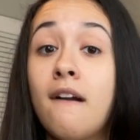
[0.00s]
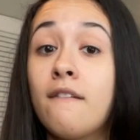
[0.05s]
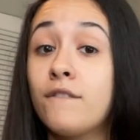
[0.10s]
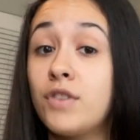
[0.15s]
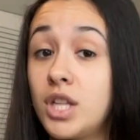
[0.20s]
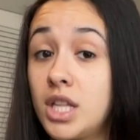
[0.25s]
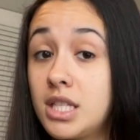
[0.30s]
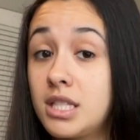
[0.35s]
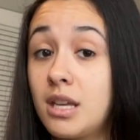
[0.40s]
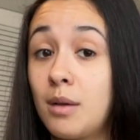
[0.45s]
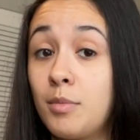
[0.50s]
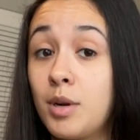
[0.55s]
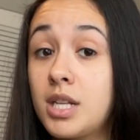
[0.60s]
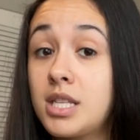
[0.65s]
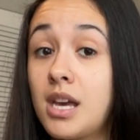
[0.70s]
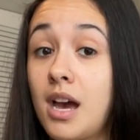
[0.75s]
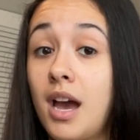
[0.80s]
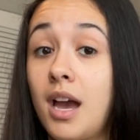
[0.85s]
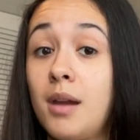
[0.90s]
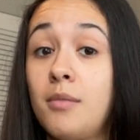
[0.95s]
for the
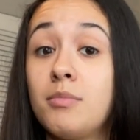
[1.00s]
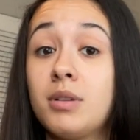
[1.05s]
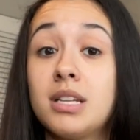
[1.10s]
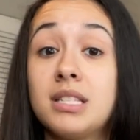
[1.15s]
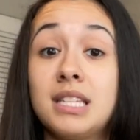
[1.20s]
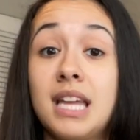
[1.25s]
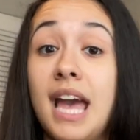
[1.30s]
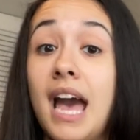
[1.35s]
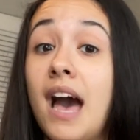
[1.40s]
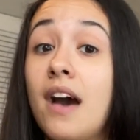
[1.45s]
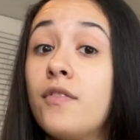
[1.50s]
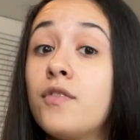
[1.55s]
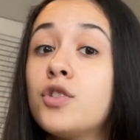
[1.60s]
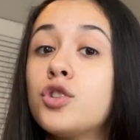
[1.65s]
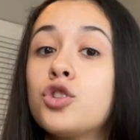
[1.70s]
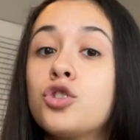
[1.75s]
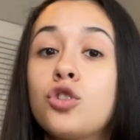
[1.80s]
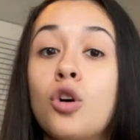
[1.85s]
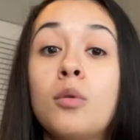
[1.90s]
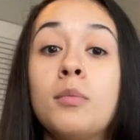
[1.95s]
summertime because they have
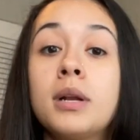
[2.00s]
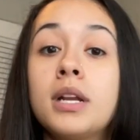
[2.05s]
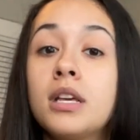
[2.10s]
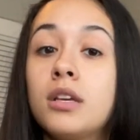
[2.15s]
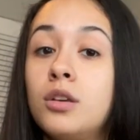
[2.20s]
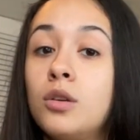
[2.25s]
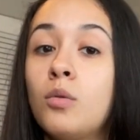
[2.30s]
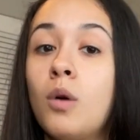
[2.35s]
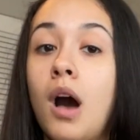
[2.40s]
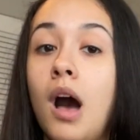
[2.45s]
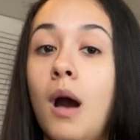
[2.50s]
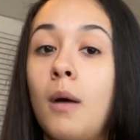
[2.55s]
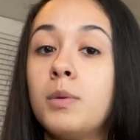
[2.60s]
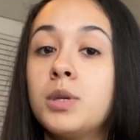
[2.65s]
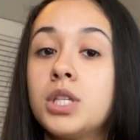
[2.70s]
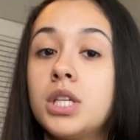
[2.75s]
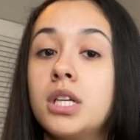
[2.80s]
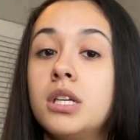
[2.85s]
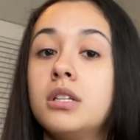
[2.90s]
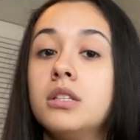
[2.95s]
so many cute
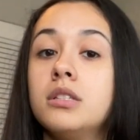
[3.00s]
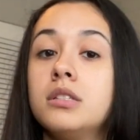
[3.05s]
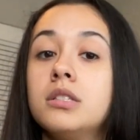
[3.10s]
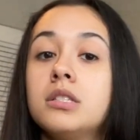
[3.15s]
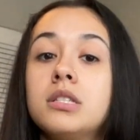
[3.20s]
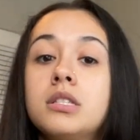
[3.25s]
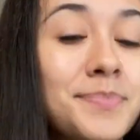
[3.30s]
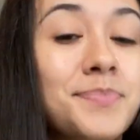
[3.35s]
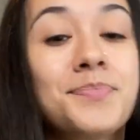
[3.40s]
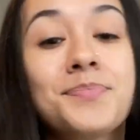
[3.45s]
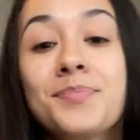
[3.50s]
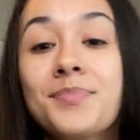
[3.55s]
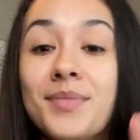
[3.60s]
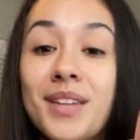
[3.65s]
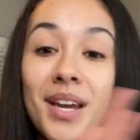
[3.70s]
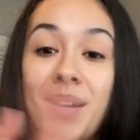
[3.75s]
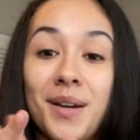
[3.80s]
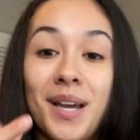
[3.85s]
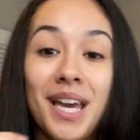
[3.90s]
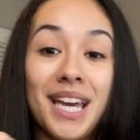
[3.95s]
options.
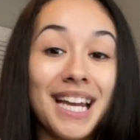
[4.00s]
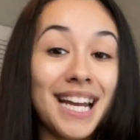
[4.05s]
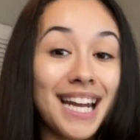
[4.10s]
Okay,